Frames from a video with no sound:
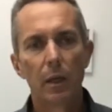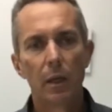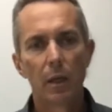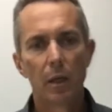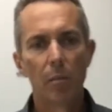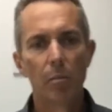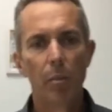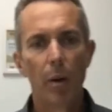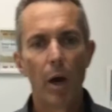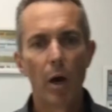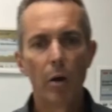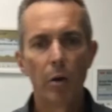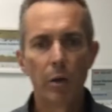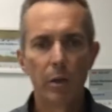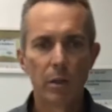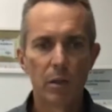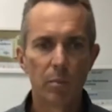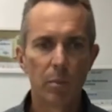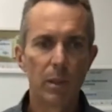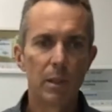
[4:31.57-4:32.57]

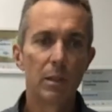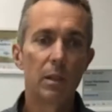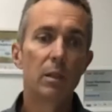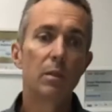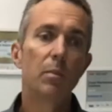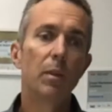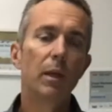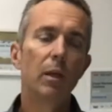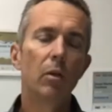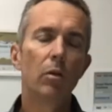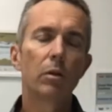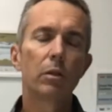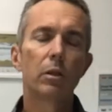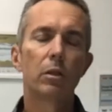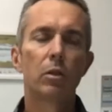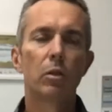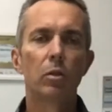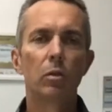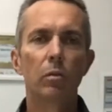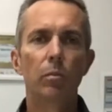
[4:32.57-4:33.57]
component species being
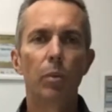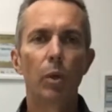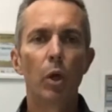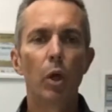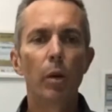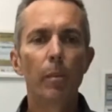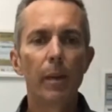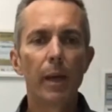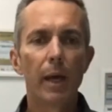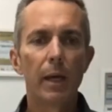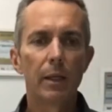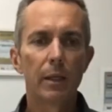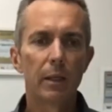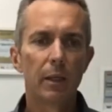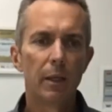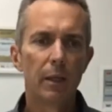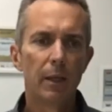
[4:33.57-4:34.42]
lost to permeate.